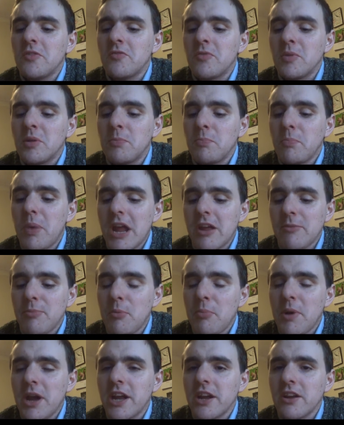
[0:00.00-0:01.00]
with
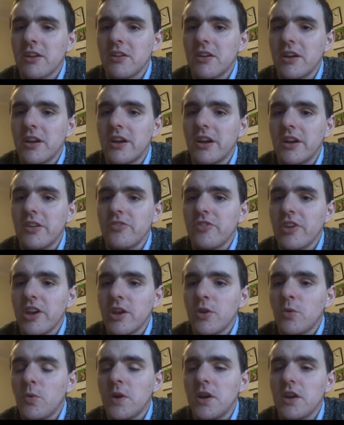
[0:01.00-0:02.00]
paperback at
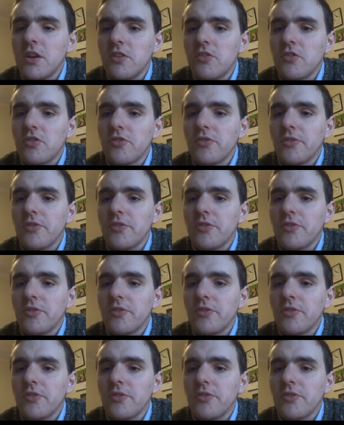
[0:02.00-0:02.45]
ten quid